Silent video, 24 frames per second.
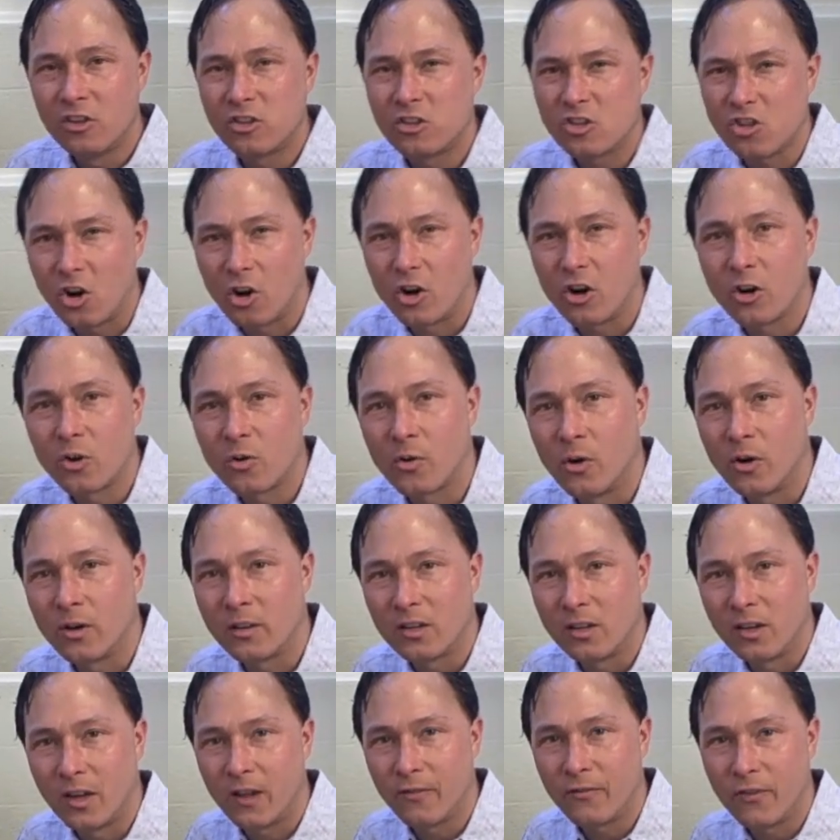start
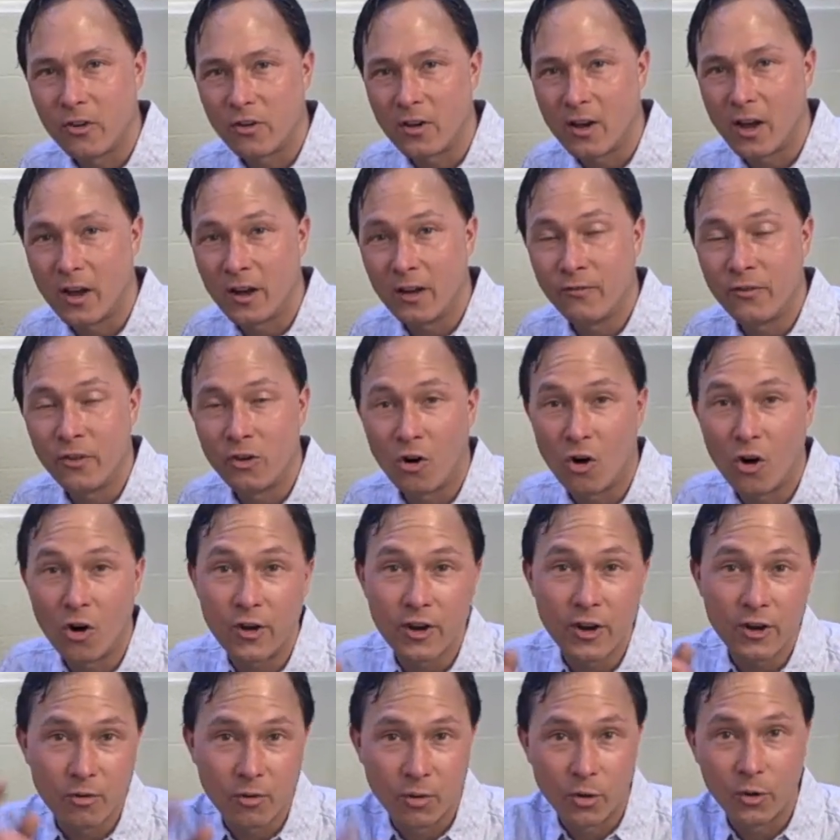growing today if you're not. If you're
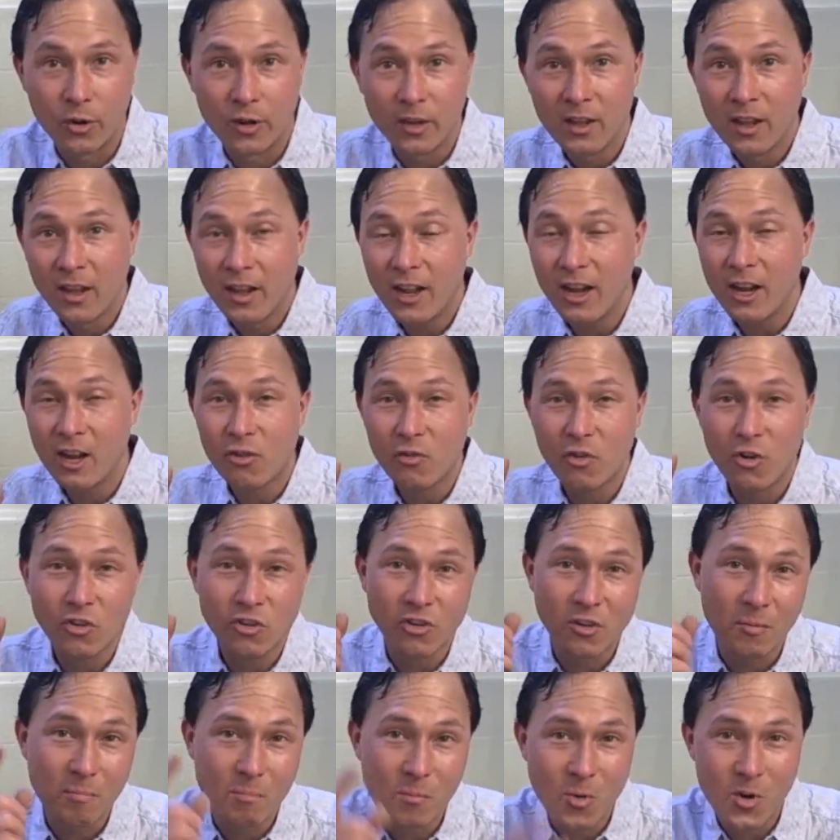already growing, hey,
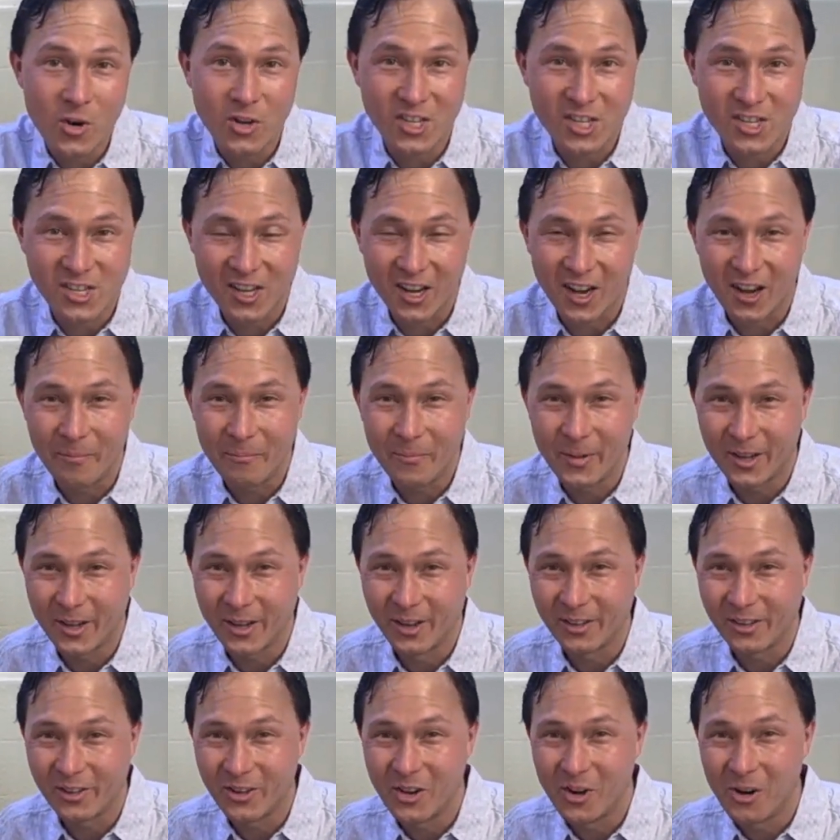grow some more stuff,
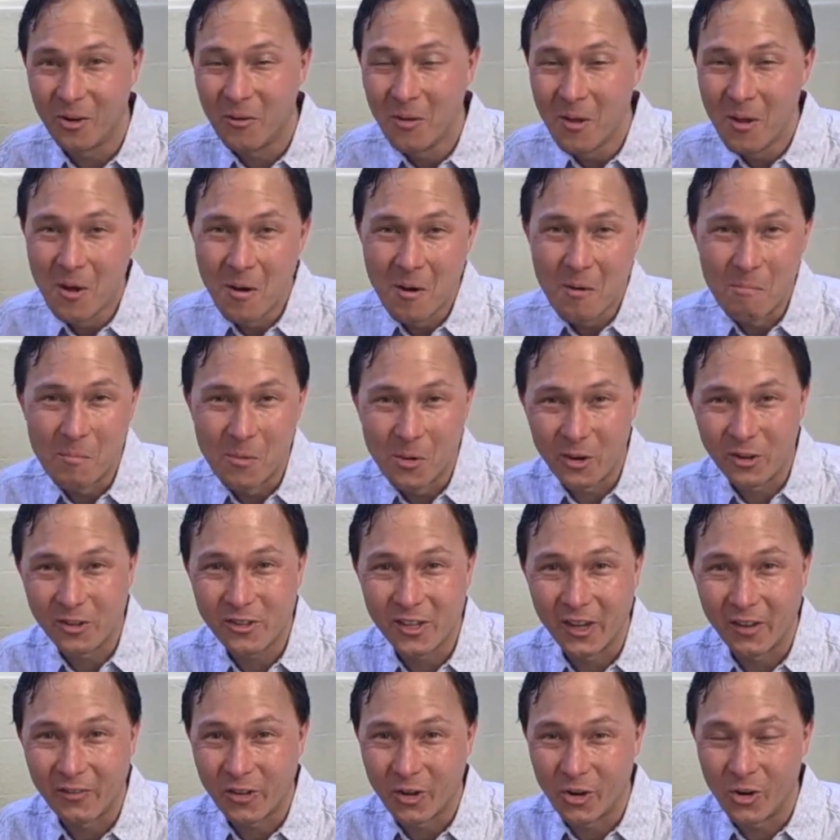because you know, more
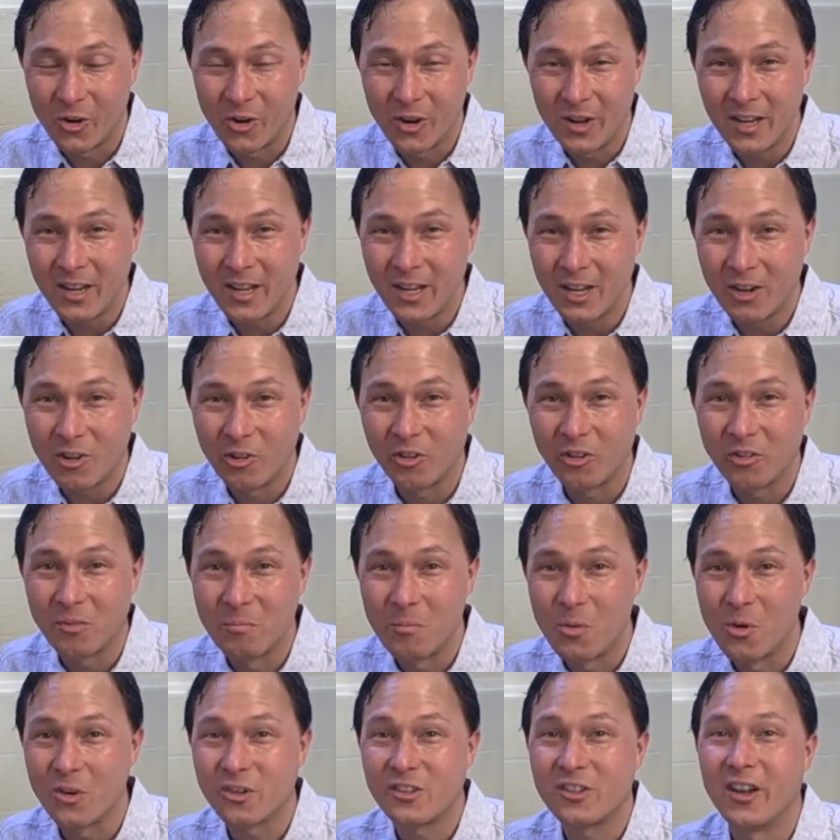stuff growing
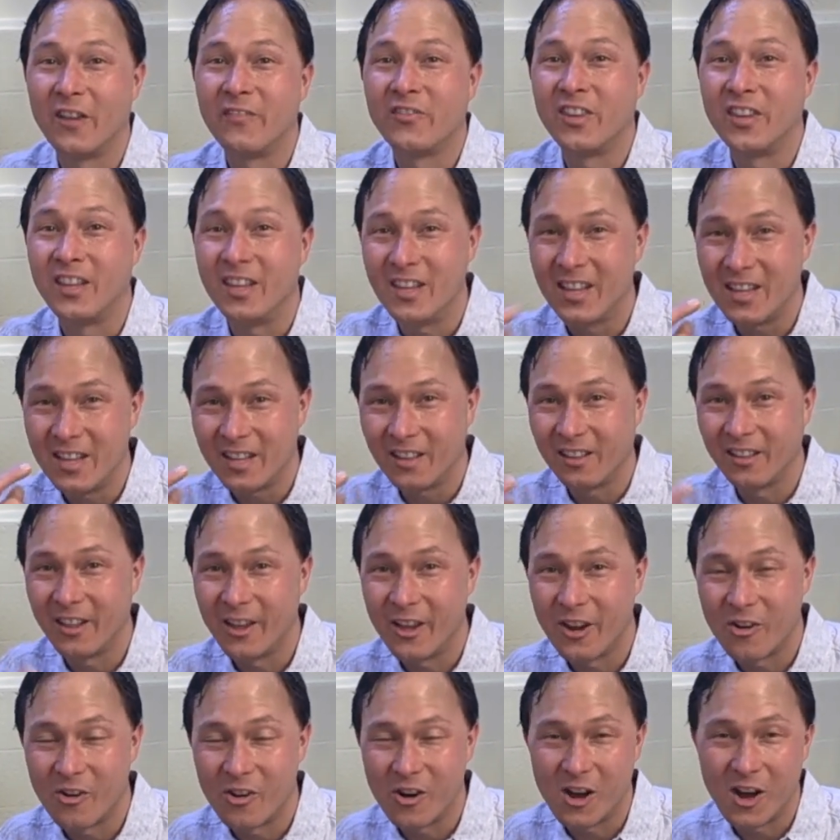equals more stuff to eat
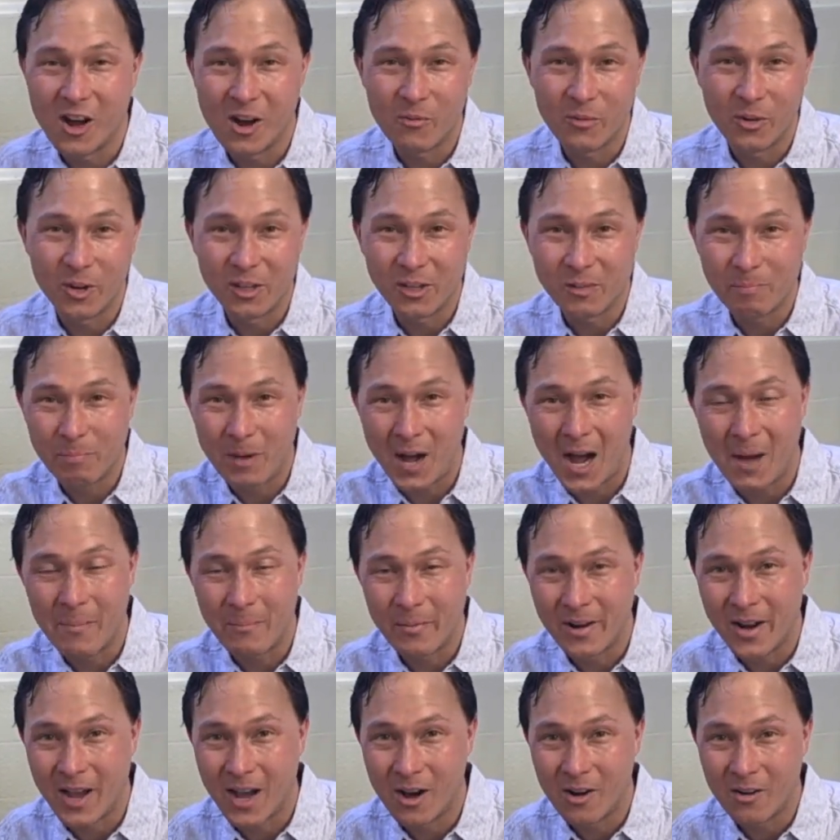later on when it's
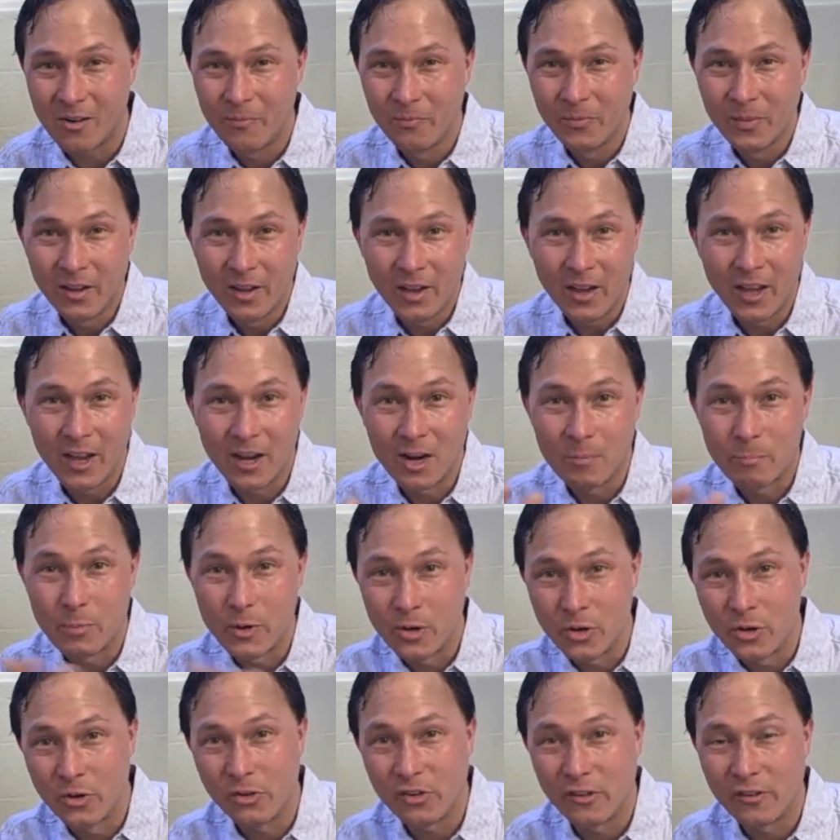popping out and
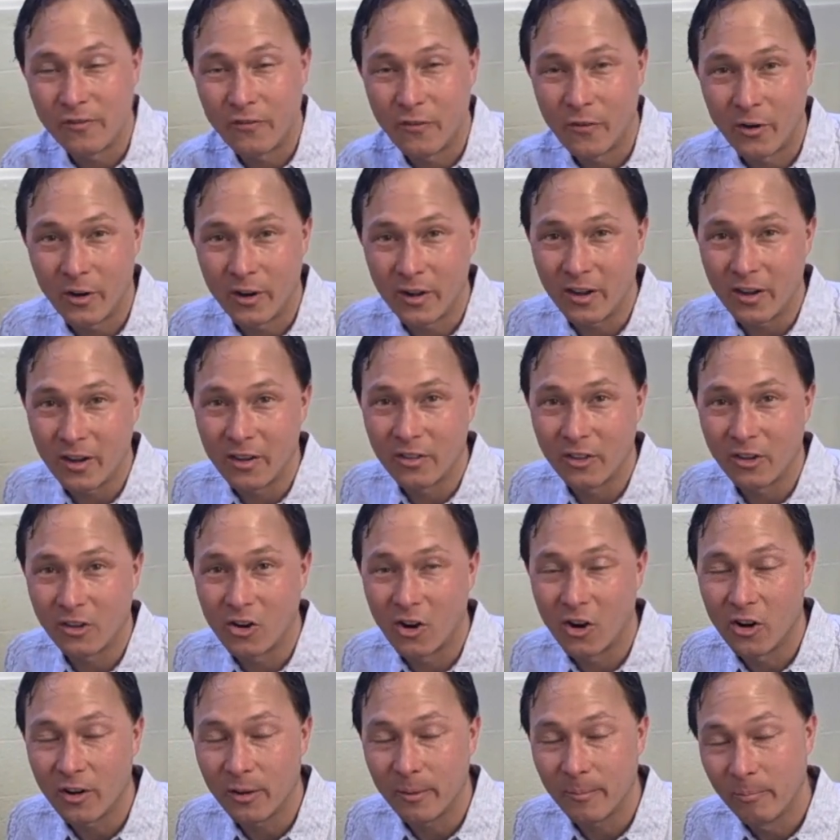producing for you in the
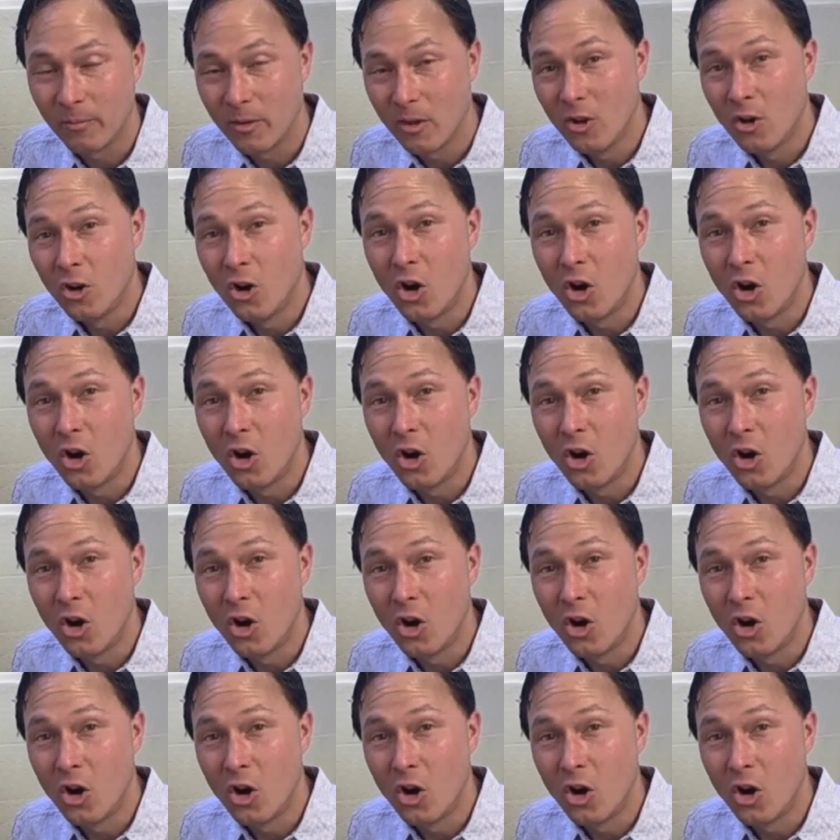garden.